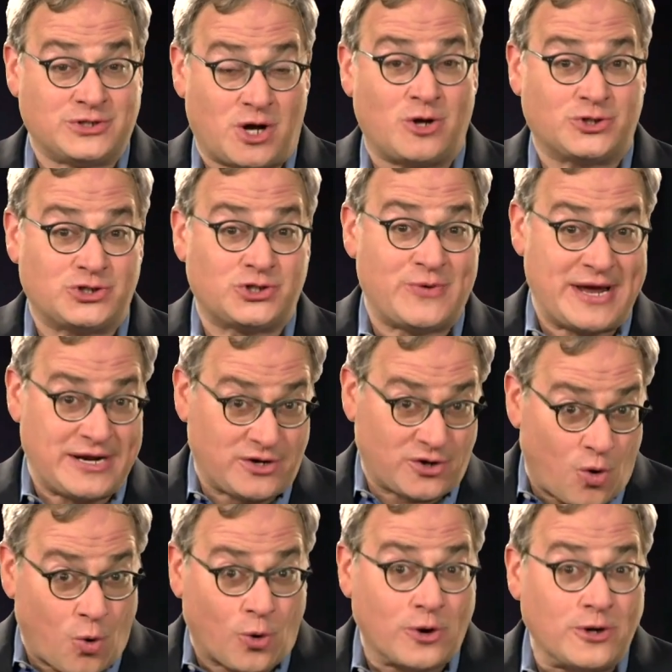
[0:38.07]
also in
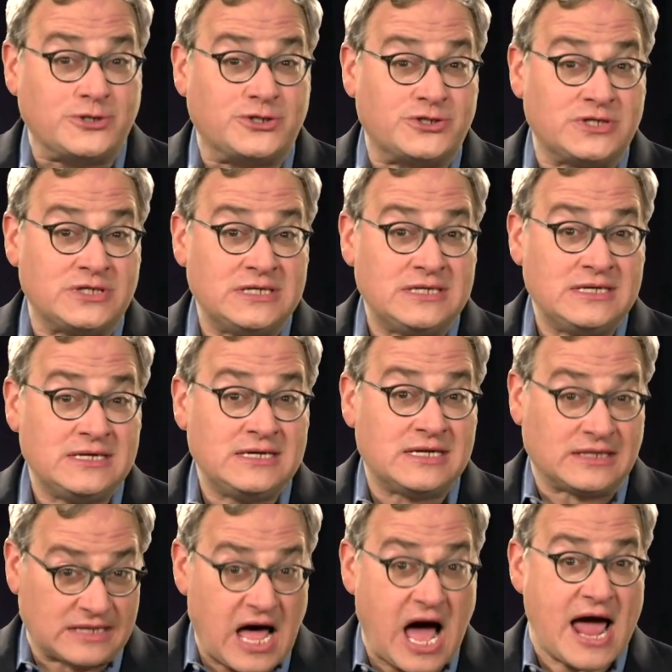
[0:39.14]
court,
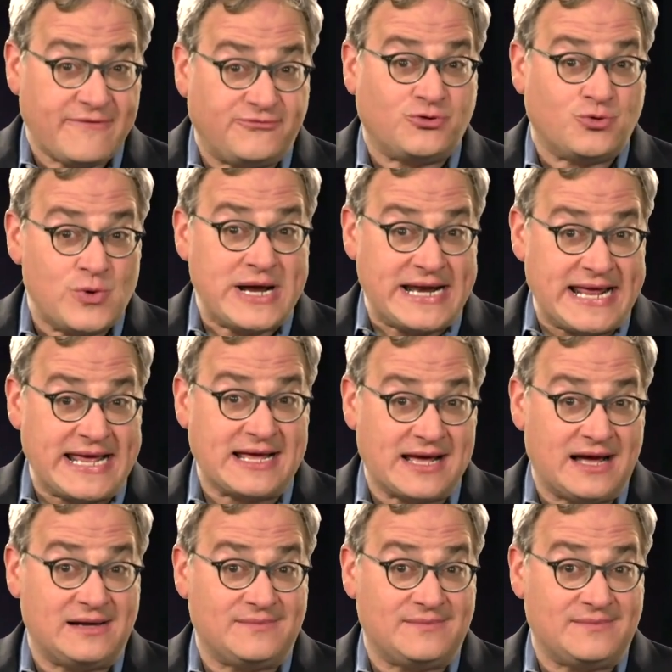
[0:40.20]
live tweeting